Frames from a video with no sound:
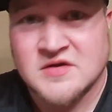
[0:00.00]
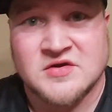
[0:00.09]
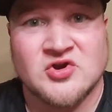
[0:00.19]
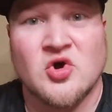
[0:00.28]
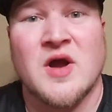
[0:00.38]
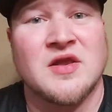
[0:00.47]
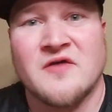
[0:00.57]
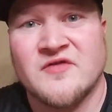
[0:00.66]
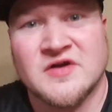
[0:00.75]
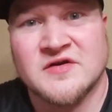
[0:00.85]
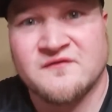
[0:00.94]
You know I love
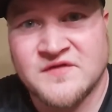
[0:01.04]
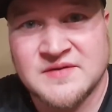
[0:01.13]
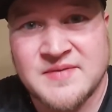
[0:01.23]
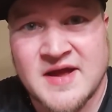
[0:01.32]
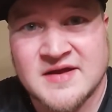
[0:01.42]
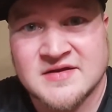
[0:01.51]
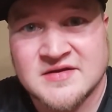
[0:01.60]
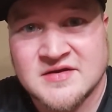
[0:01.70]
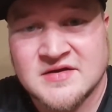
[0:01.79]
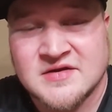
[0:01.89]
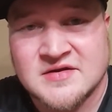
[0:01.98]
hearing feedback,
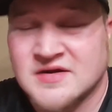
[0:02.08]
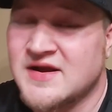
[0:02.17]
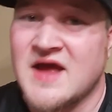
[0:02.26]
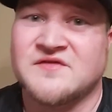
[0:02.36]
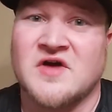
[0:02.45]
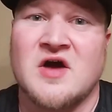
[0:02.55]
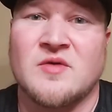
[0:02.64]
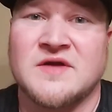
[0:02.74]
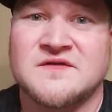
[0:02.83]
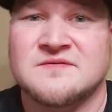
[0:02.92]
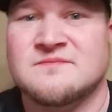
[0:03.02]
and as
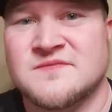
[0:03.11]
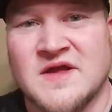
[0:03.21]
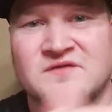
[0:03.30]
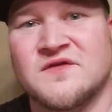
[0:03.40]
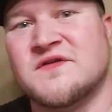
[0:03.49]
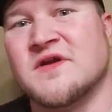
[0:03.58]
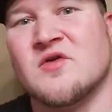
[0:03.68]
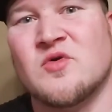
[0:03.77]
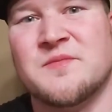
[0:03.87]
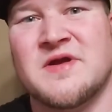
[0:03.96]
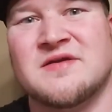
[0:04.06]
always, thanks for sticking
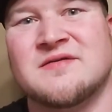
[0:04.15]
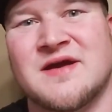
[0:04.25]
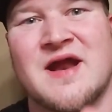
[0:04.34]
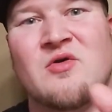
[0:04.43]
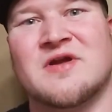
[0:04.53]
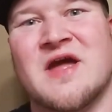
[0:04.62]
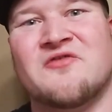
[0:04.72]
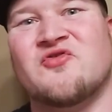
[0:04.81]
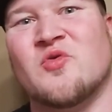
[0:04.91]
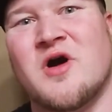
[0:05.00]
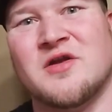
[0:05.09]
with me, and I will catch
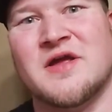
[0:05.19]
you all